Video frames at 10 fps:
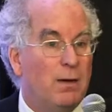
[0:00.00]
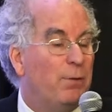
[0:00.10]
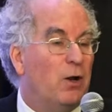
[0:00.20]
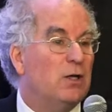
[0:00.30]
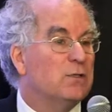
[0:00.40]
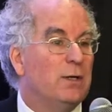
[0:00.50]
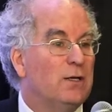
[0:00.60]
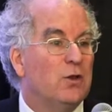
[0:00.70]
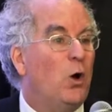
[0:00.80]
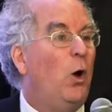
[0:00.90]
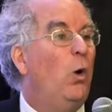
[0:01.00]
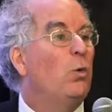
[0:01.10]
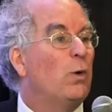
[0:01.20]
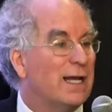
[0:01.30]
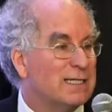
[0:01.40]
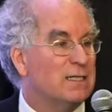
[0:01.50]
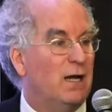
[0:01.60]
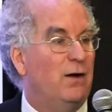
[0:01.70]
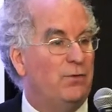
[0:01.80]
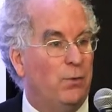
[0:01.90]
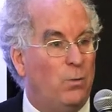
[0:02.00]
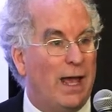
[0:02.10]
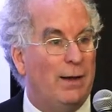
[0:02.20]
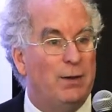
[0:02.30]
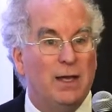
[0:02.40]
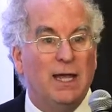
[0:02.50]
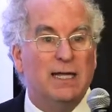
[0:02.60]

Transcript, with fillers: but also into the whole rest of the web.